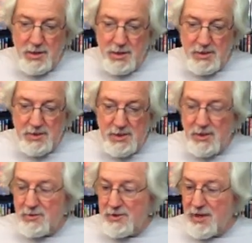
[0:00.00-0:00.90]
let's see,
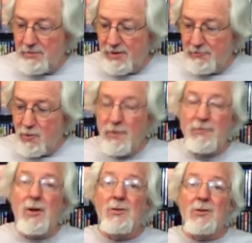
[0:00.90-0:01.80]
there are 74
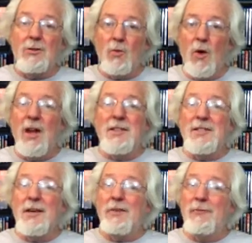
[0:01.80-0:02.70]
folks. One in
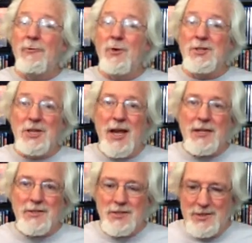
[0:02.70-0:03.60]
74
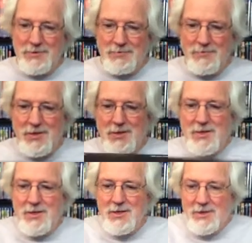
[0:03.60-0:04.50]
chance.
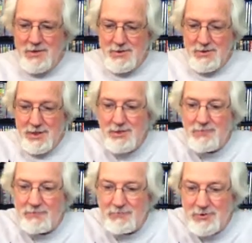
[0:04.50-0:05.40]

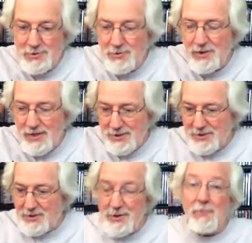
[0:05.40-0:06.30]
Let's do
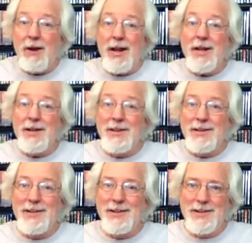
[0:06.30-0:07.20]
this. You ready?
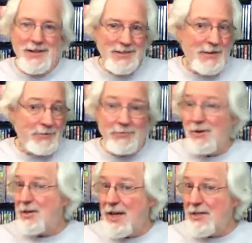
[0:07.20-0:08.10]
Let's have some
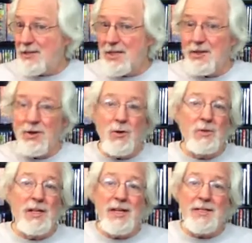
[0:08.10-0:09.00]
fun. You guys see the
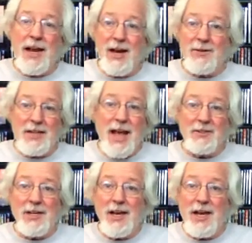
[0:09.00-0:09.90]
old geek's hairs
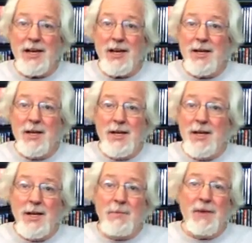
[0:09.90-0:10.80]
out today.
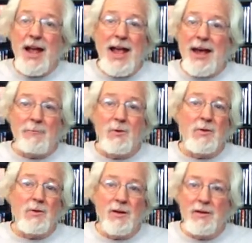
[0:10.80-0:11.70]
My hat
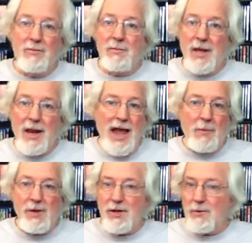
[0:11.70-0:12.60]
won't allow
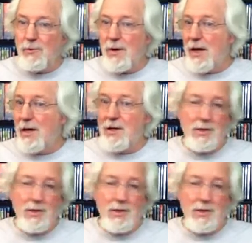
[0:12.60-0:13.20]
me to